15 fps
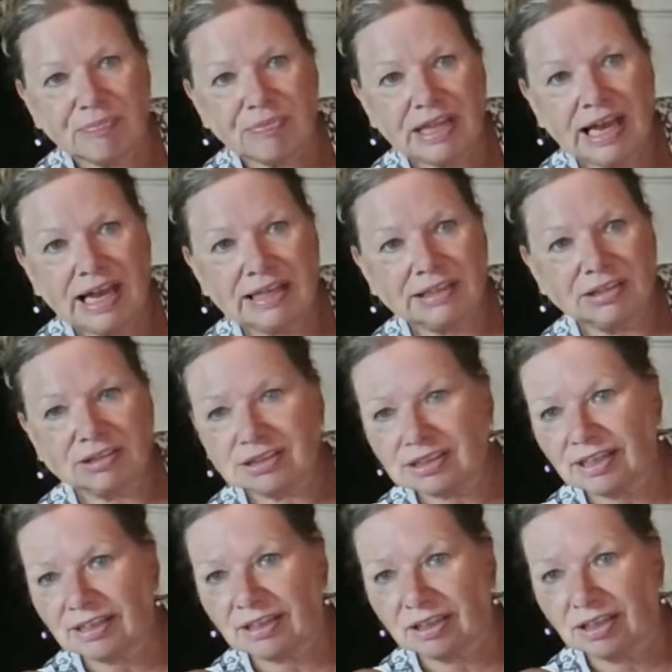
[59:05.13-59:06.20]
That looks
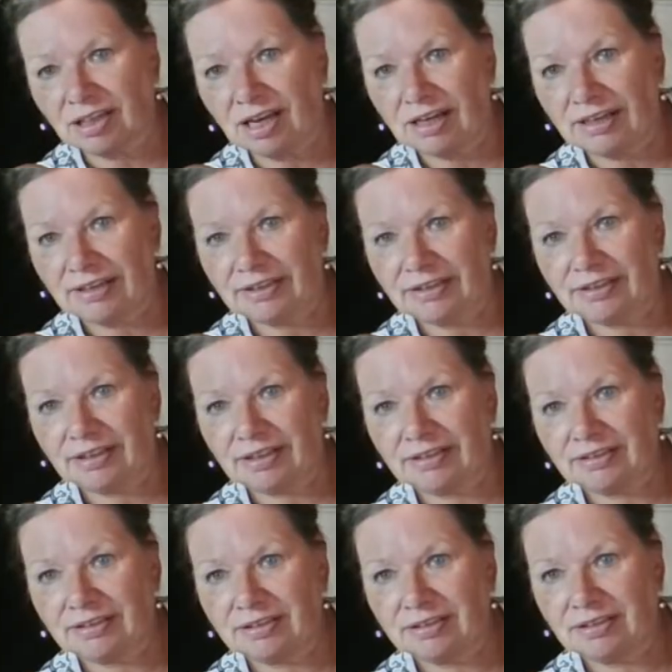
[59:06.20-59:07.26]
like a line, and I
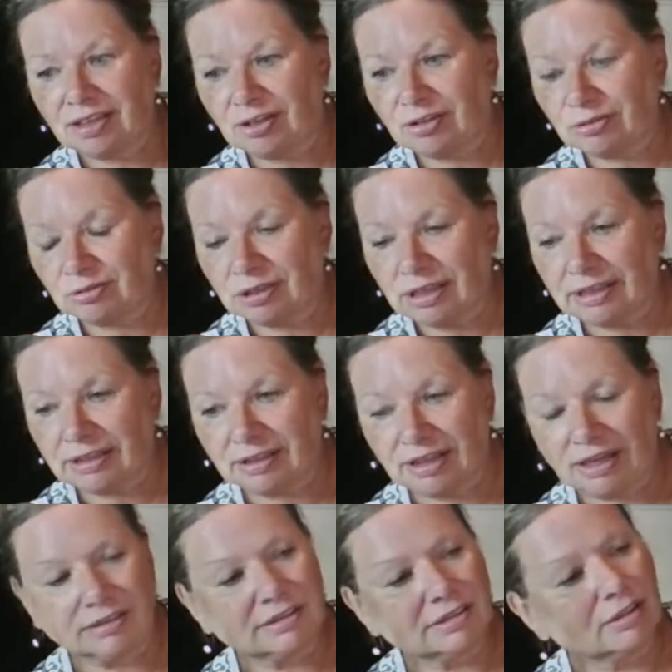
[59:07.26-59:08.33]
don't like
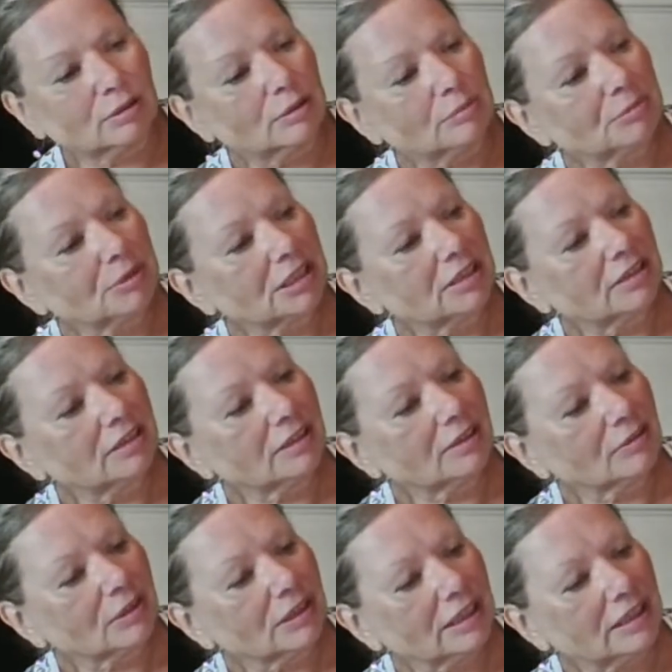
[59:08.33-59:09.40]
that. So I'm going to get
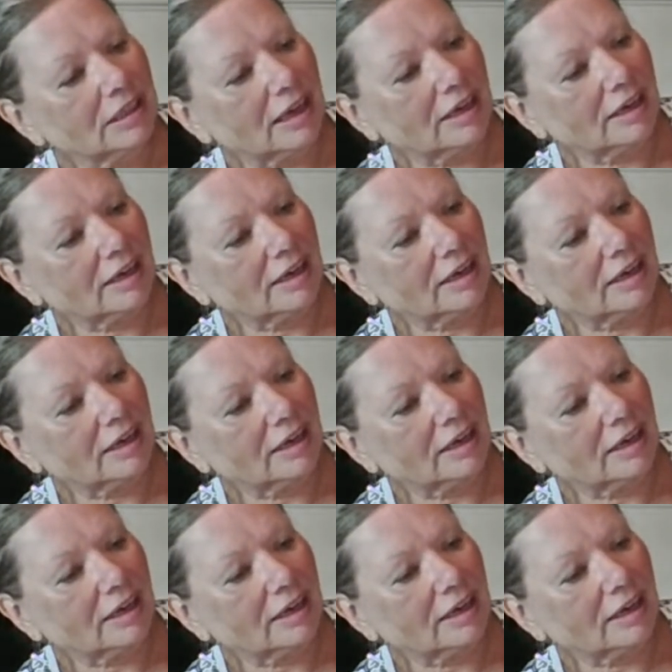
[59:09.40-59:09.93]
rid of that.